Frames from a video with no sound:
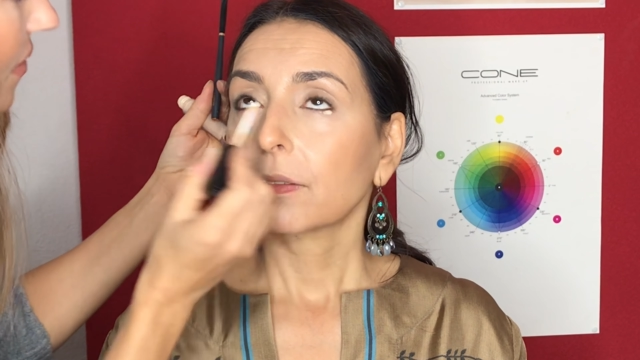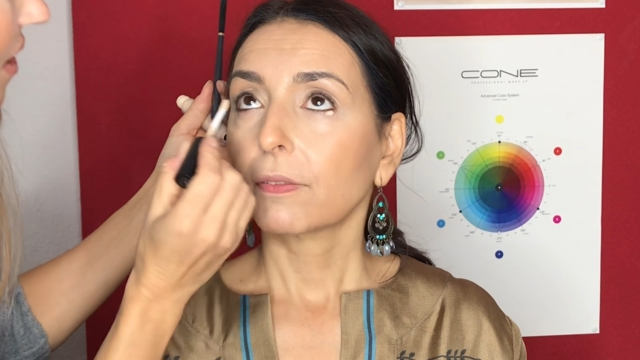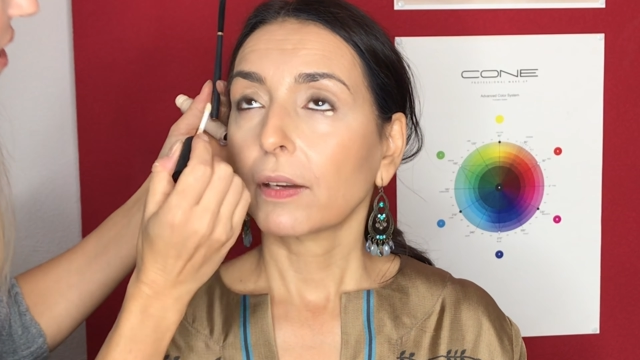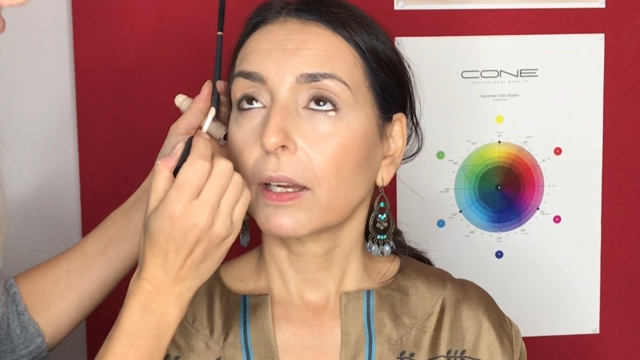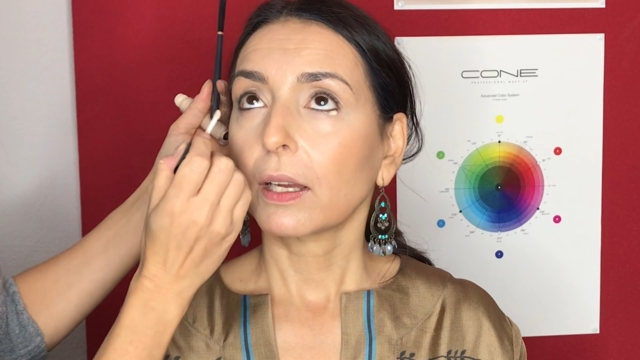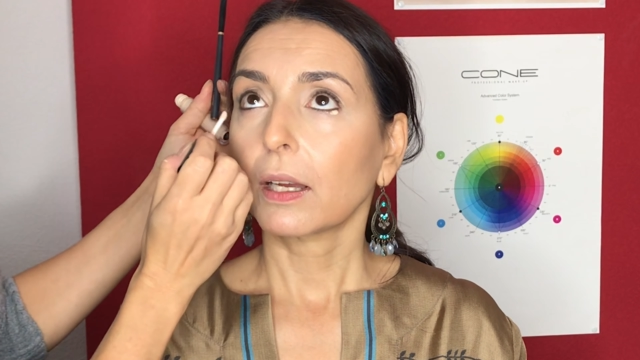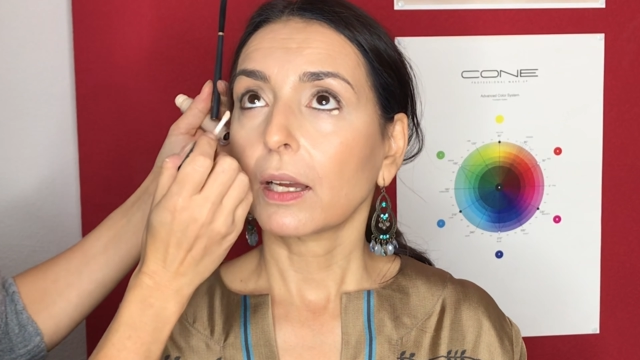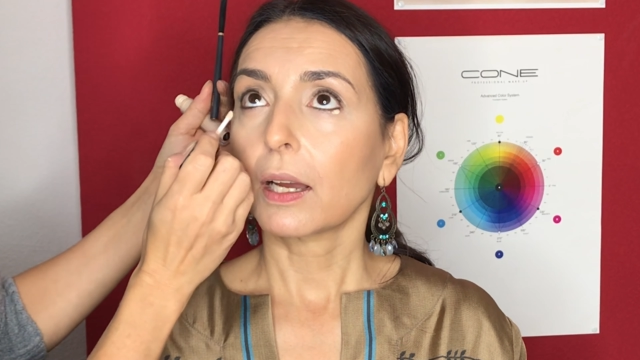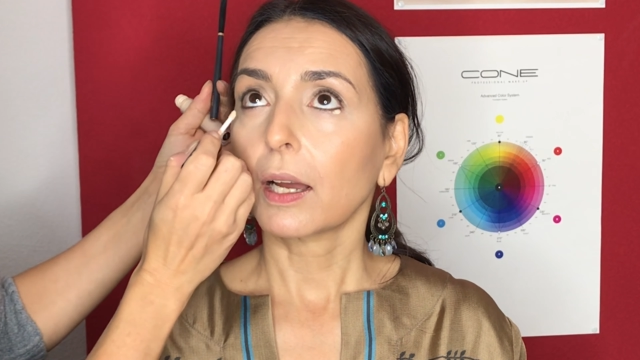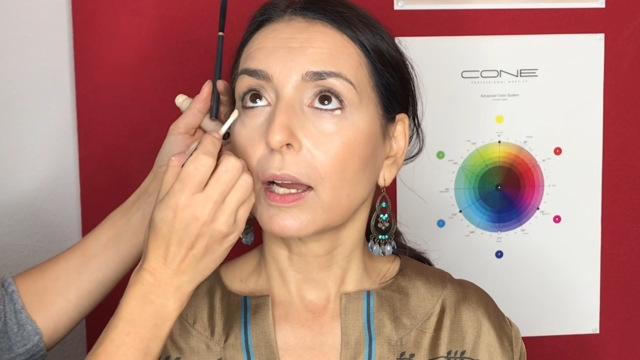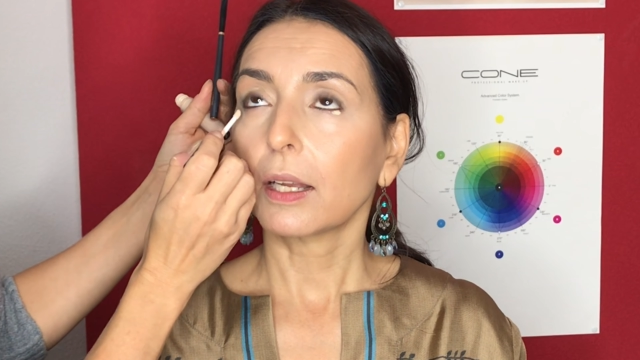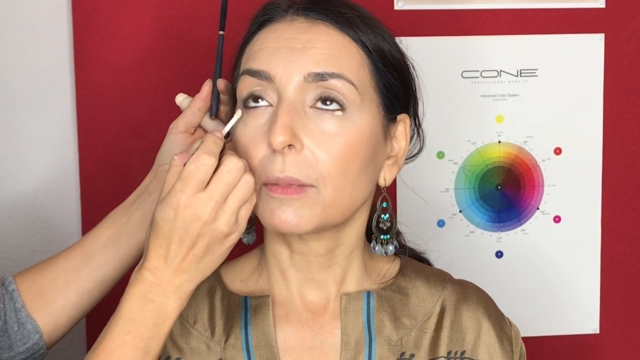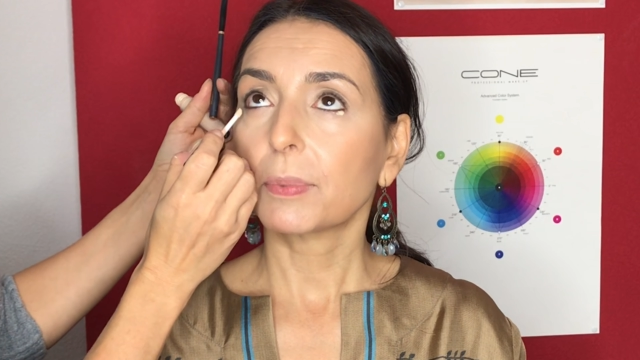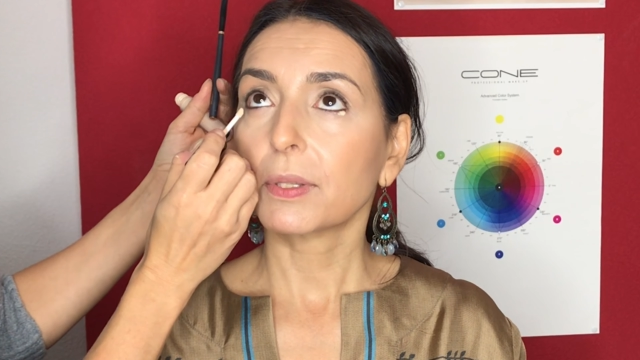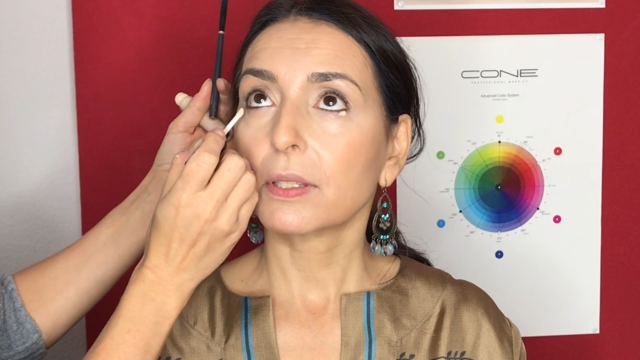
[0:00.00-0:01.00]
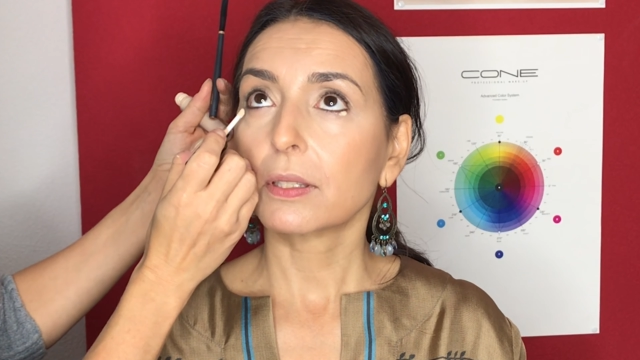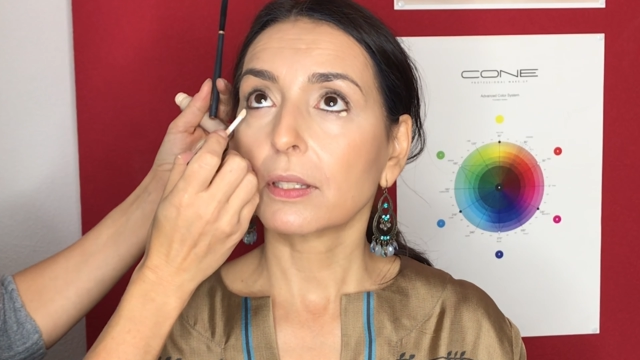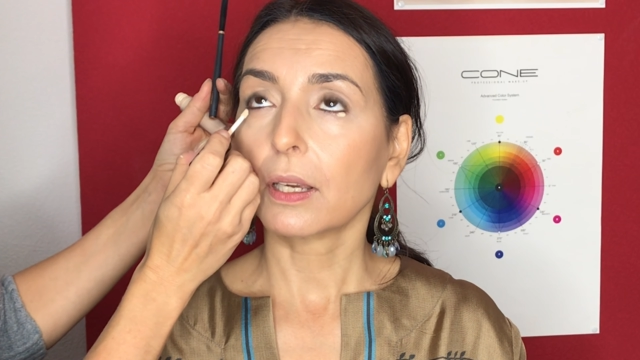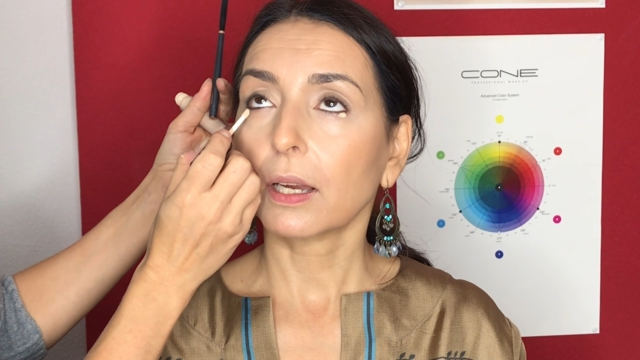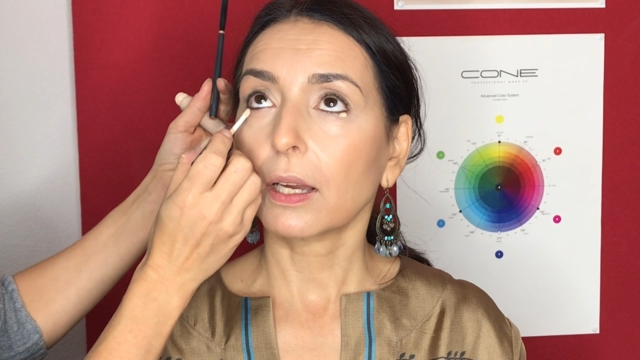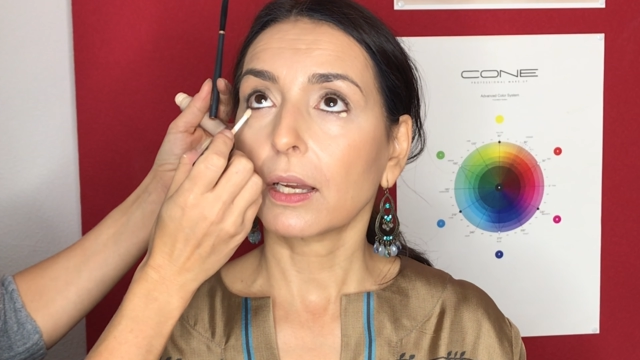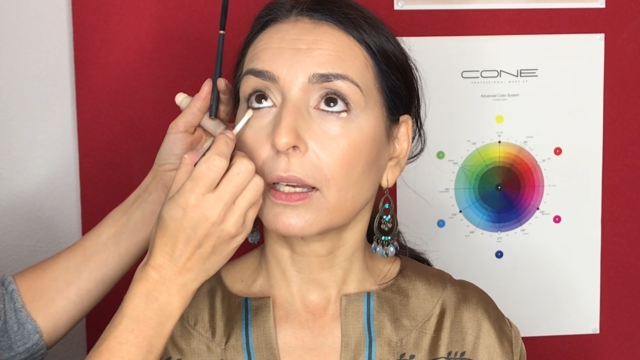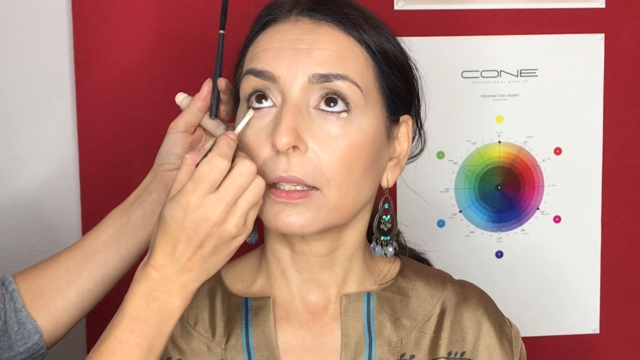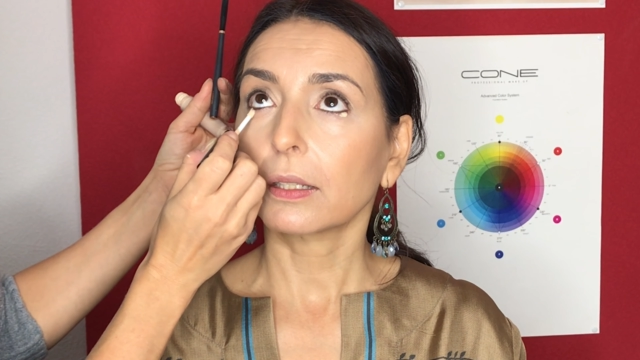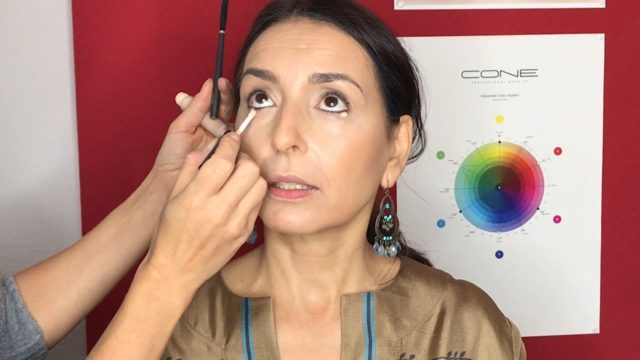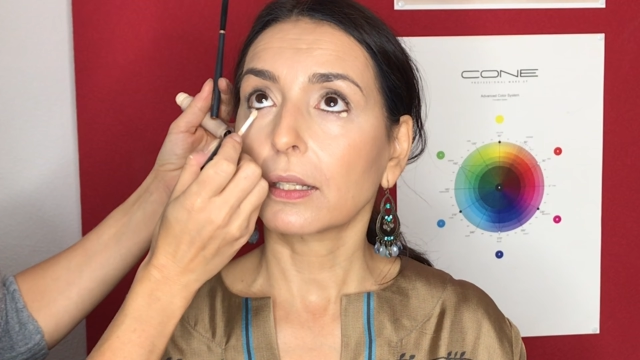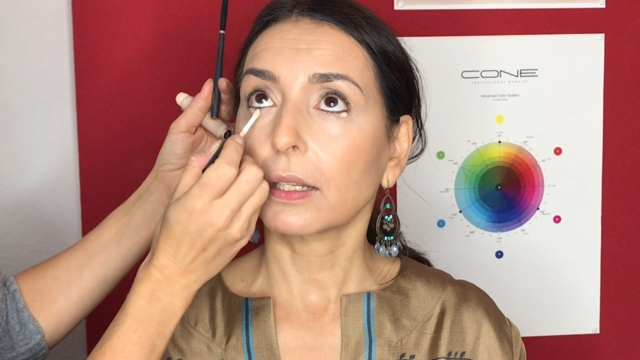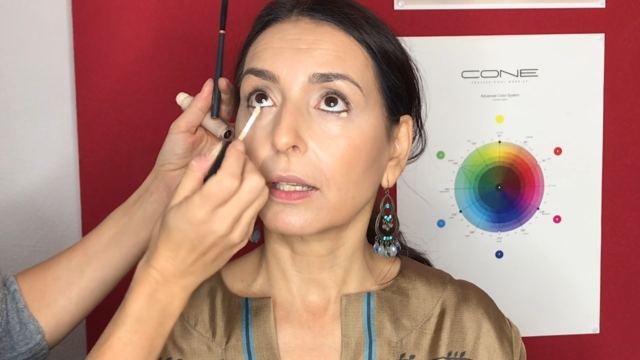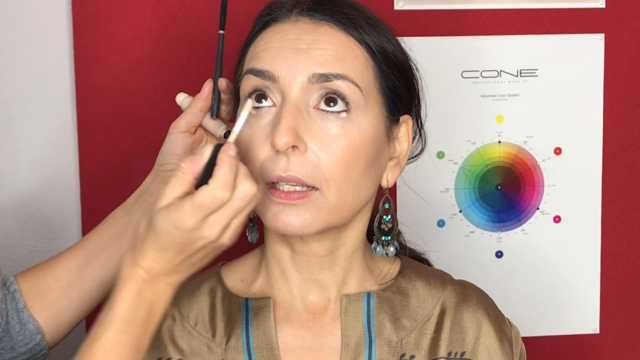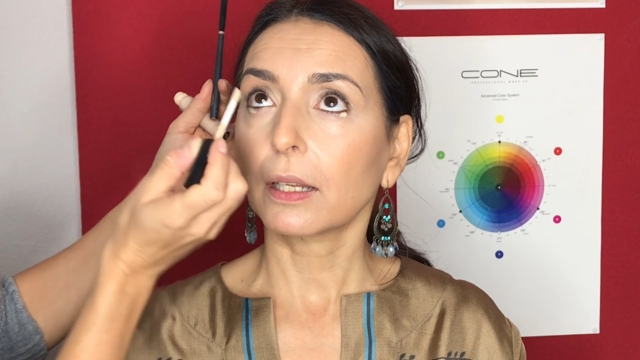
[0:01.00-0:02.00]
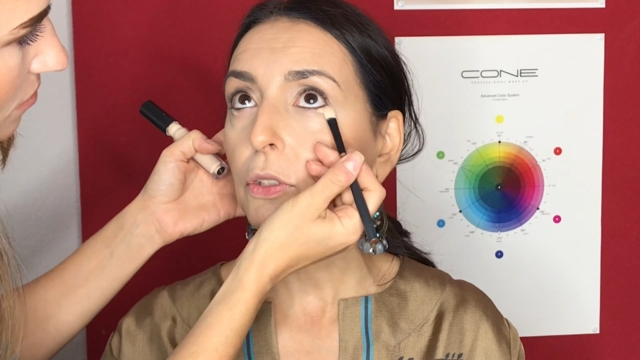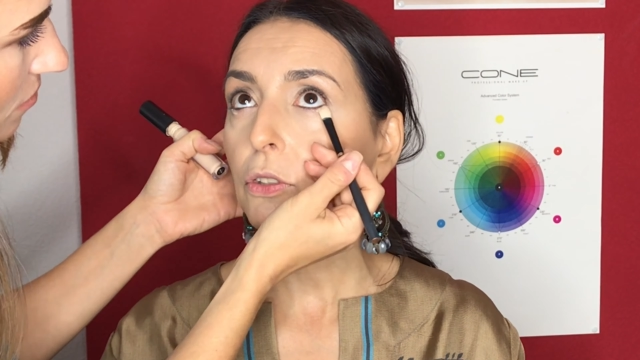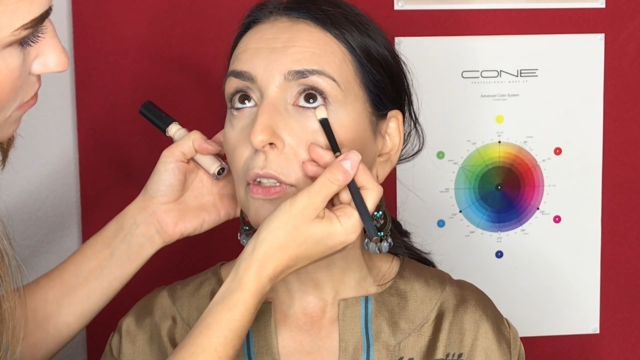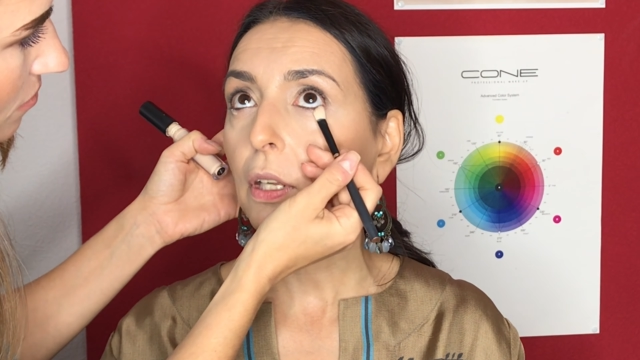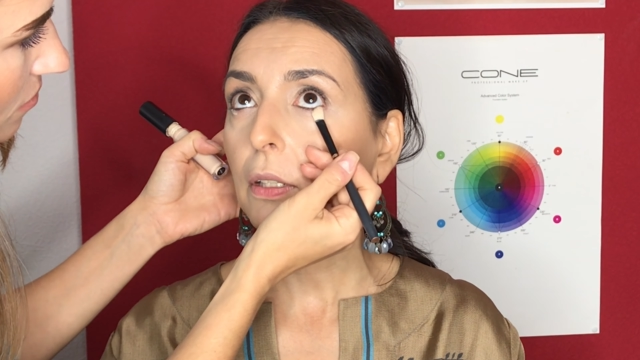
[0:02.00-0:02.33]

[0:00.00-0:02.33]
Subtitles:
I'm applying it on the upper lids